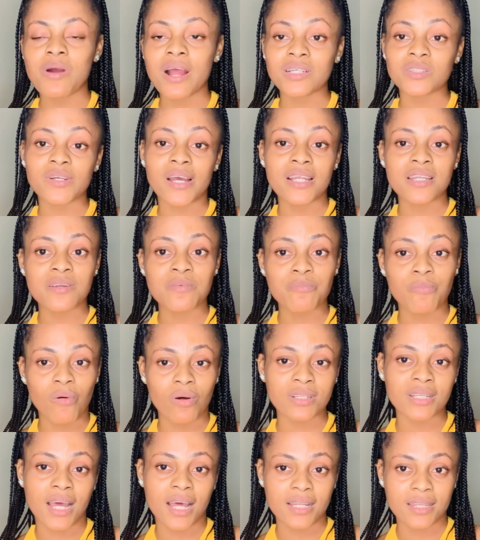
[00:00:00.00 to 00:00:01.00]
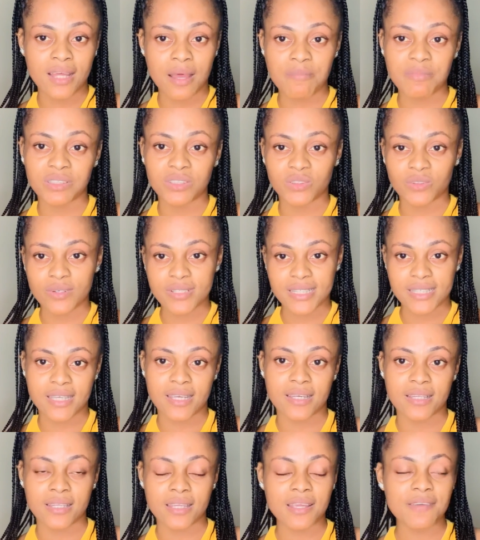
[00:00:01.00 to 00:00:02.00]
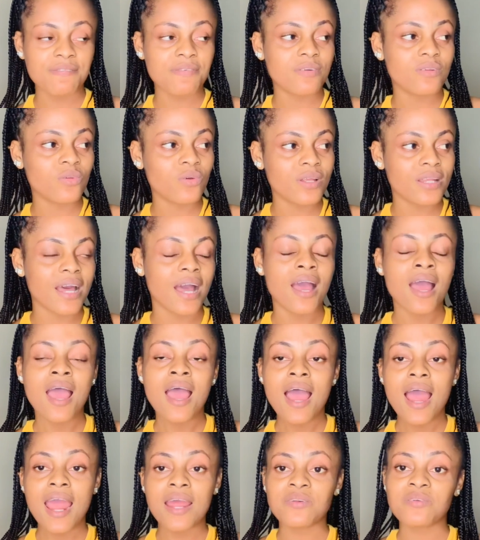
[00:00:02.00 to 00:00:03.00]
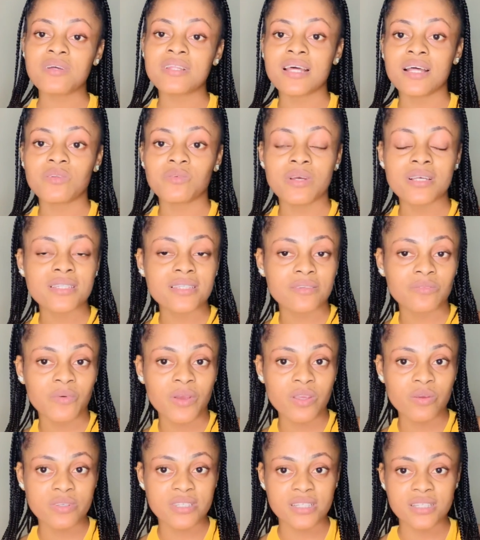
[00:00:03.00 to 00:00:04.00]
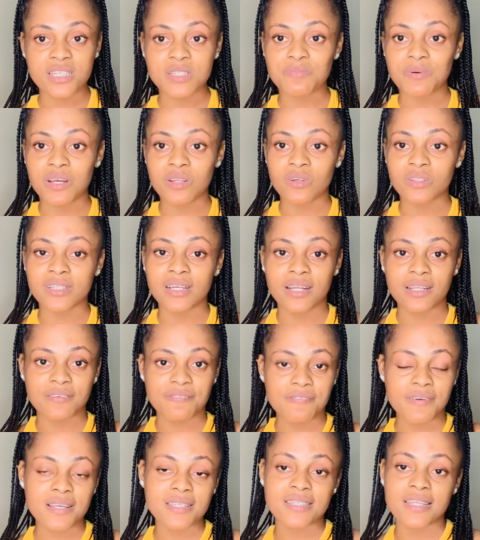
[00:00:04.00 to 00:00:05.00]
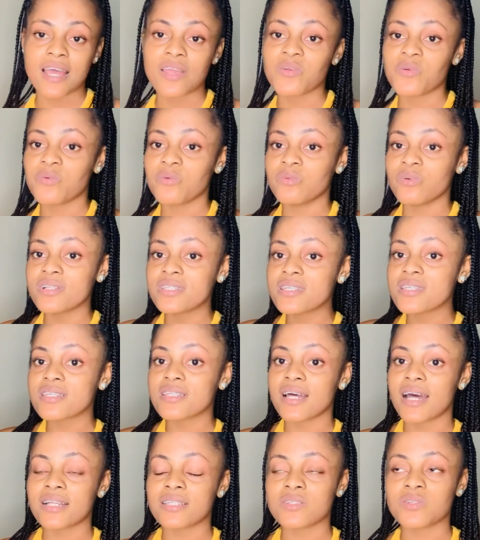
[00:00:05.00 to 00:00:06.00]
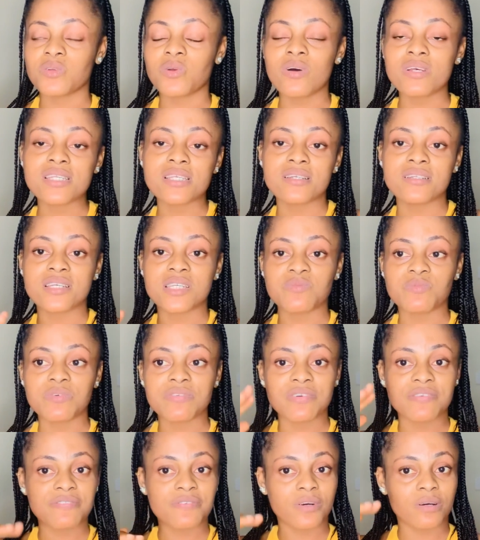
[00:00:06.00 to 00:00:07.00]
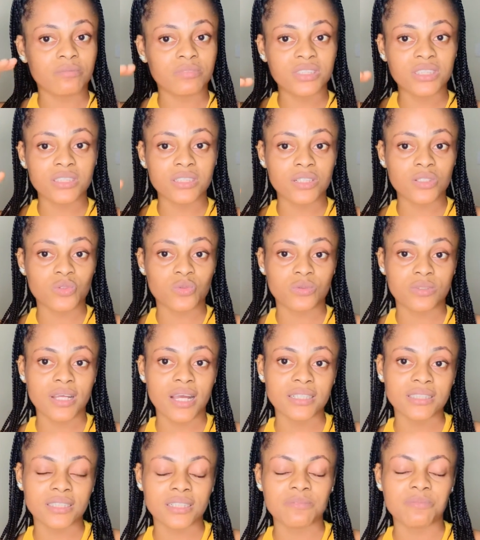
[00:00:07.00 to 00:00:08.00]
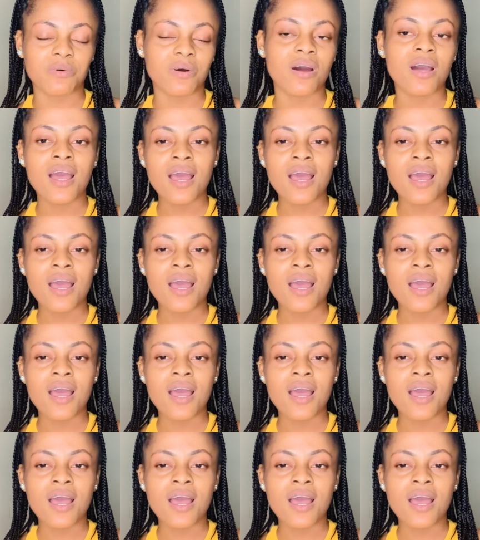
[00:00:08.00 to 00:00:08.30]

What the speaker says: actually burn and damage your skin. If you know that, I know that when using this body lotion at the first time, you notice that your skin is moving from this shade to that shade, but